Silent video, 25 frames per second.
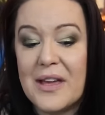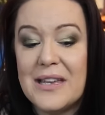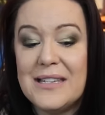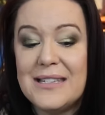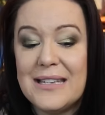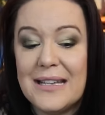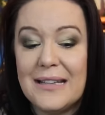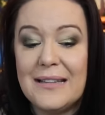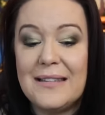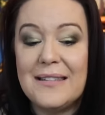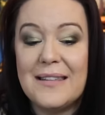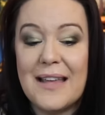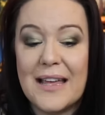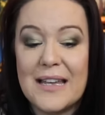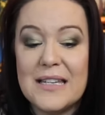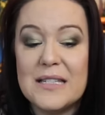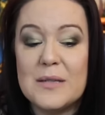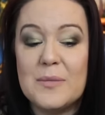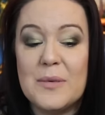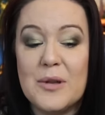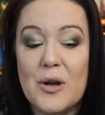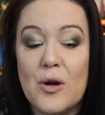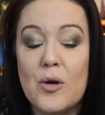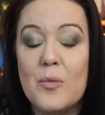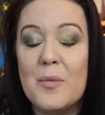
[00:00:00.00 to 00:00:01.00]
They did
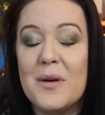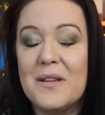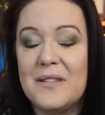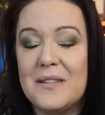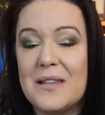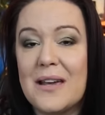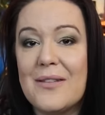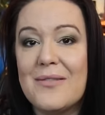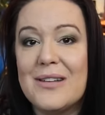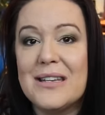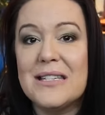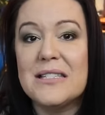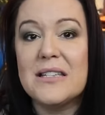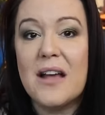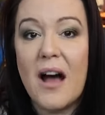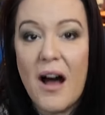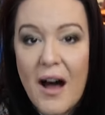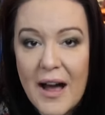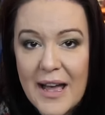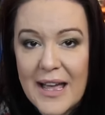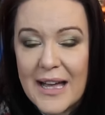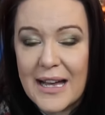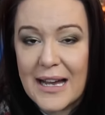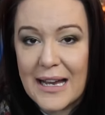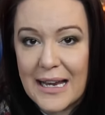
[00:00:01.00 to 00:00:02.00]
send me almost their
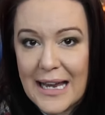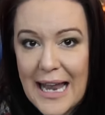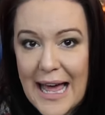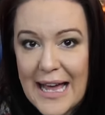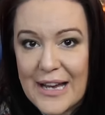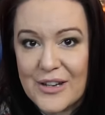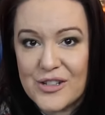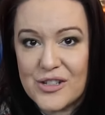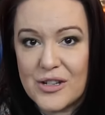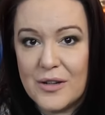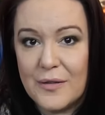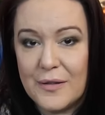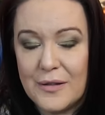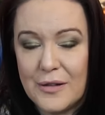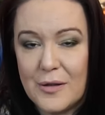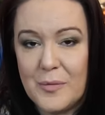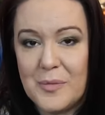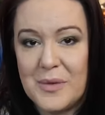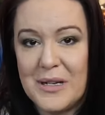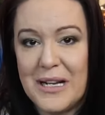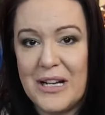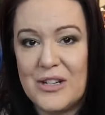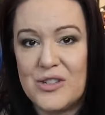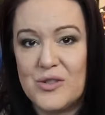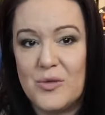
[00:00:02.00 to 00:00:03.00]
entire collection of
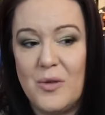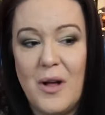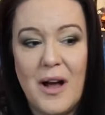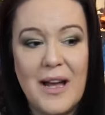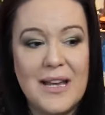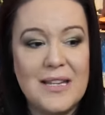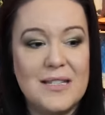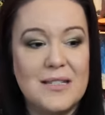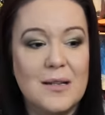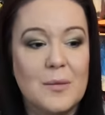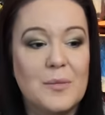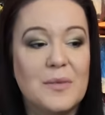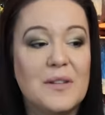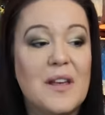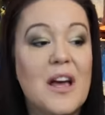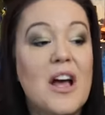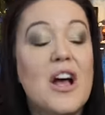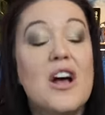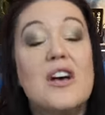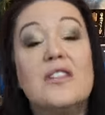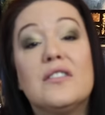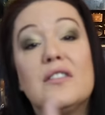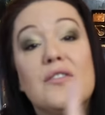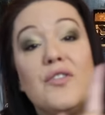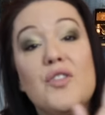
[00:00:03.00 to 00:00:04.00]
Supernatural items.
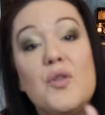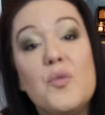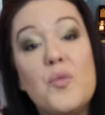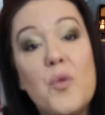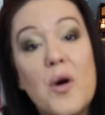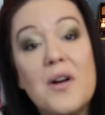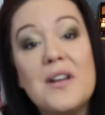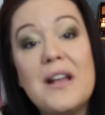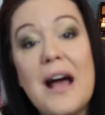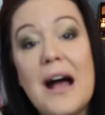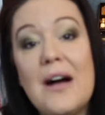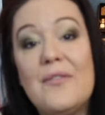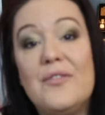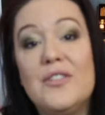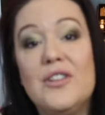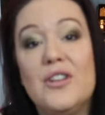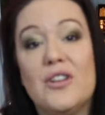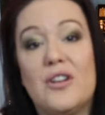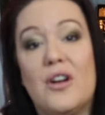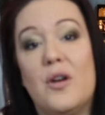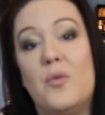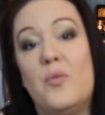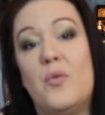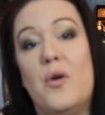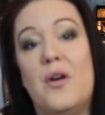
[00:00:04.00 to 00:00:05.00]
So if you want to have a
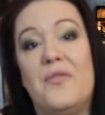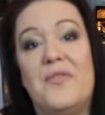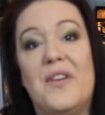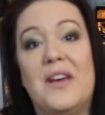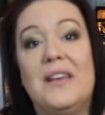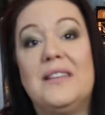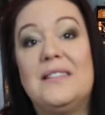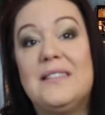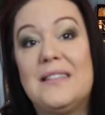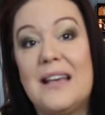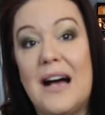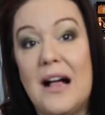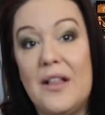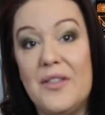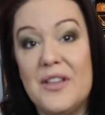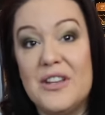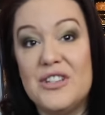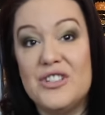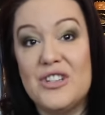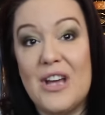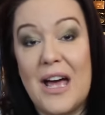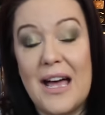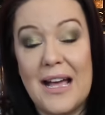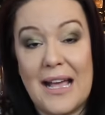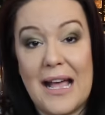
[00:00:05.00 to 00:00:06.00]
look at what they sell,
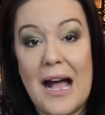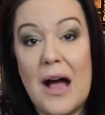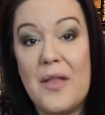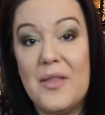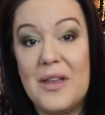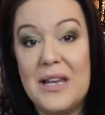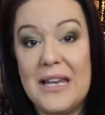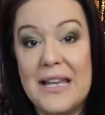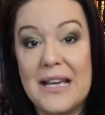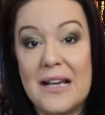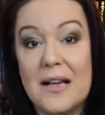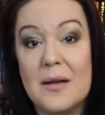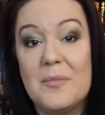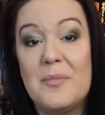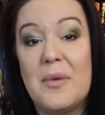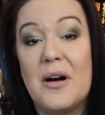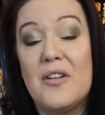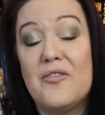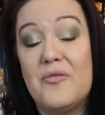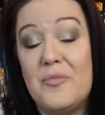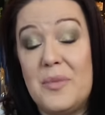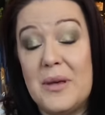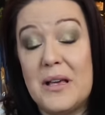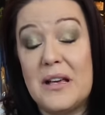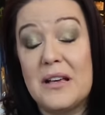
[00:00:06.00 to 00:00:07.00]
then check out the link
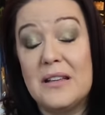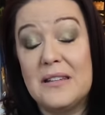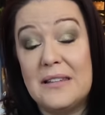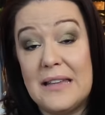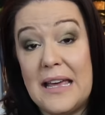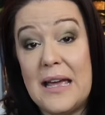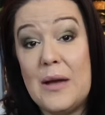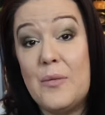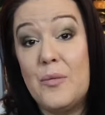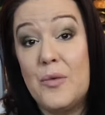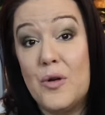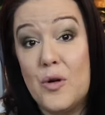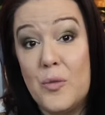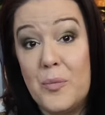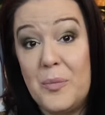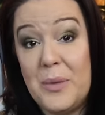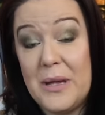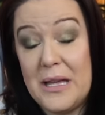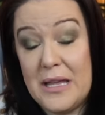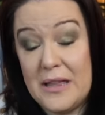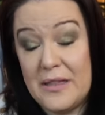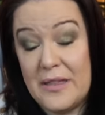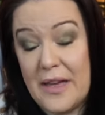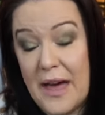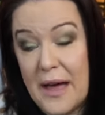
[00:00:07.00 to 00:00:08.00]
above because it will
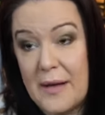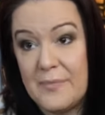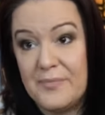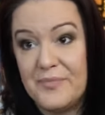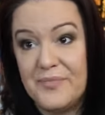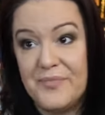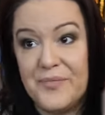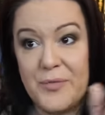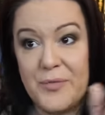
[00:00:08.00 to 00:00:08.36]
be there.